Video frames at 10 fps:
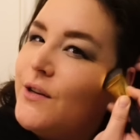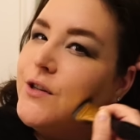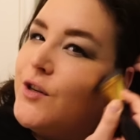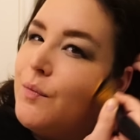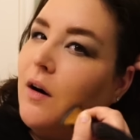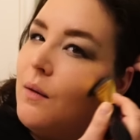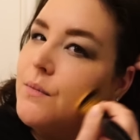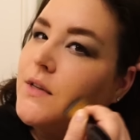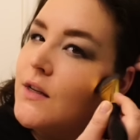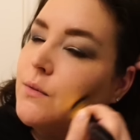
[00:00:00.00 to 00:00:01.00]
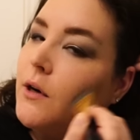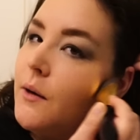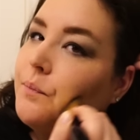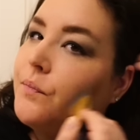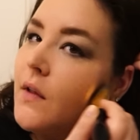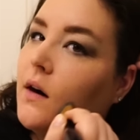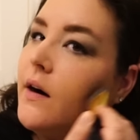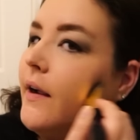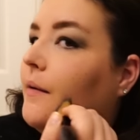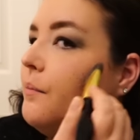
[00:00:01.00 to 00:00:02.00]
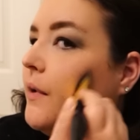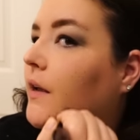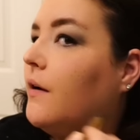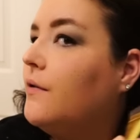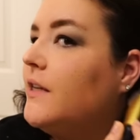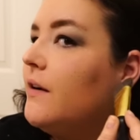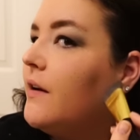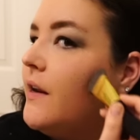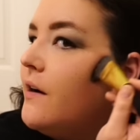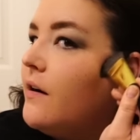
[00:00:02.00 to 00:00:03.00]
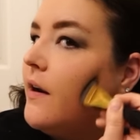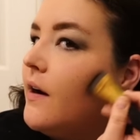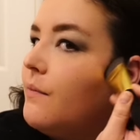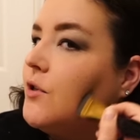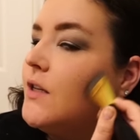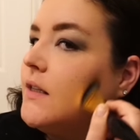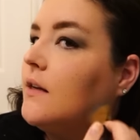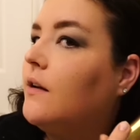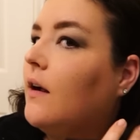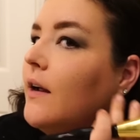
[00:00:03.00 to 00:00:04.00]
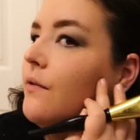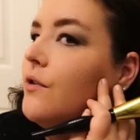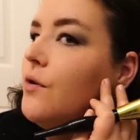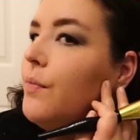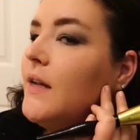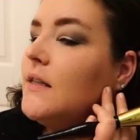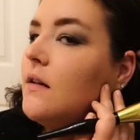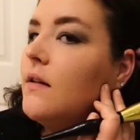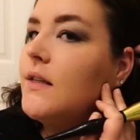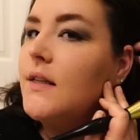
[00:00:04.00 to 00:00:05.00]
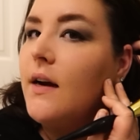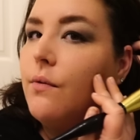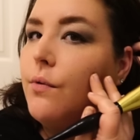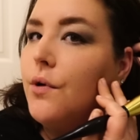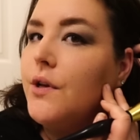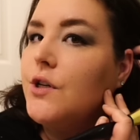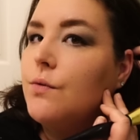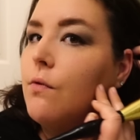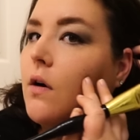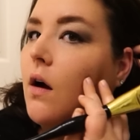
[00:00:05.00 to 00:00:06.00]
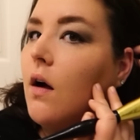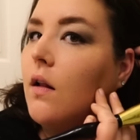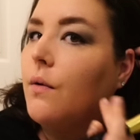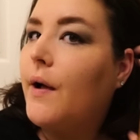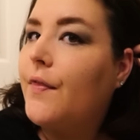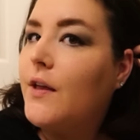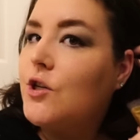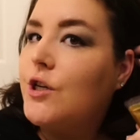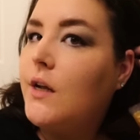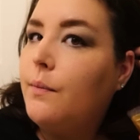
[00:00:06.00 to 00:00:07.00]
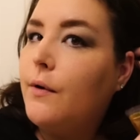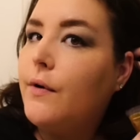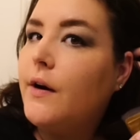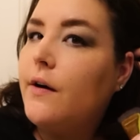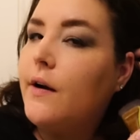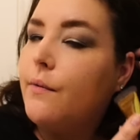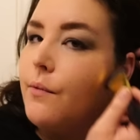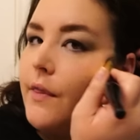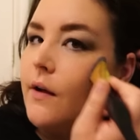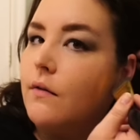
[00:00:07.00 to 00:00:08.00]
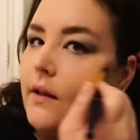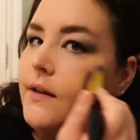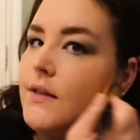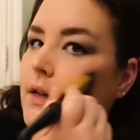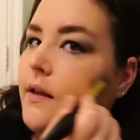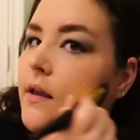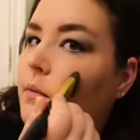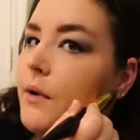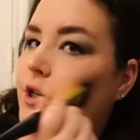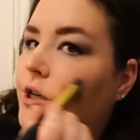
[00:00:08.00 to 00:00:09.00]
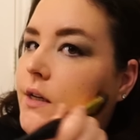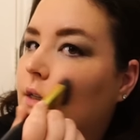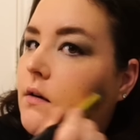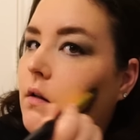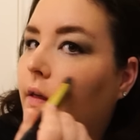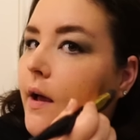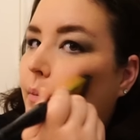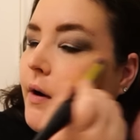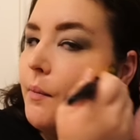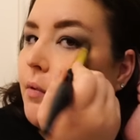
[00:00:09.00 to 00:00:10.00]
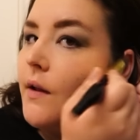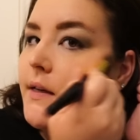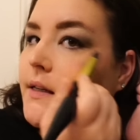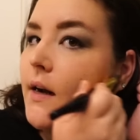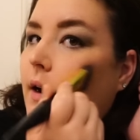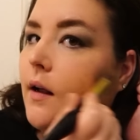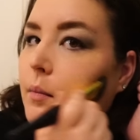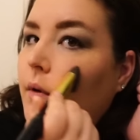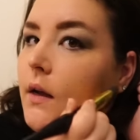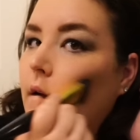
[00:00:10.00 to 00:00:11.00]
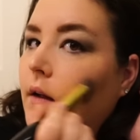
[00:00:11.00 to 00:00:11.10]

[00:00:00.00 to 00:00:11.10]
YouTube problems, I swear. All right, but go down here and I'm just I, you basically see, I really just want to hollow out that cheekbone area without like sucking in my cheeks and all that, but I blend it up